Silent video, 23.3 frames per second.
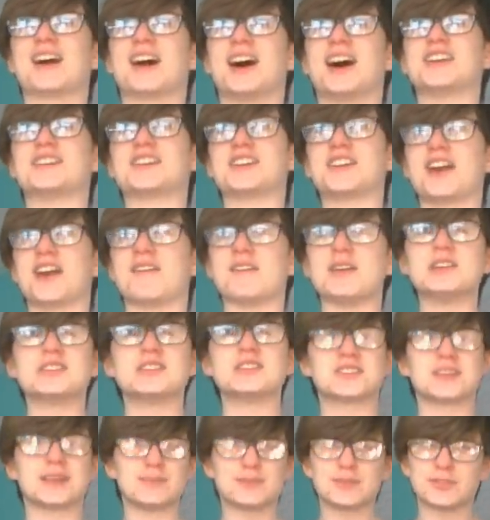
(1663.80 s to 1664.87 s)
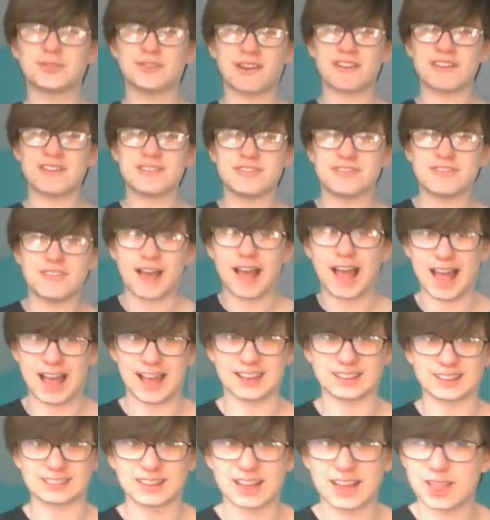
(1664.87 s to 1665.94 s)
I don't know, he just seems very
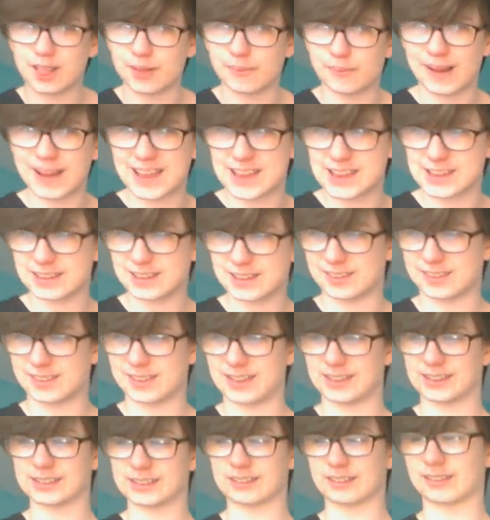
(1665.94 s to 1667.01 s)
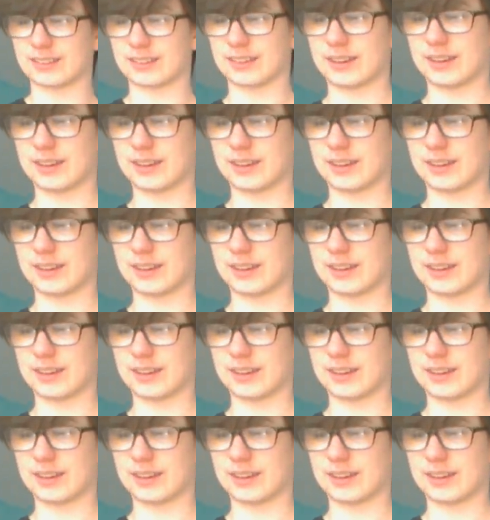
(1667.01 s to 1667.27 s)
fair in the way he does things.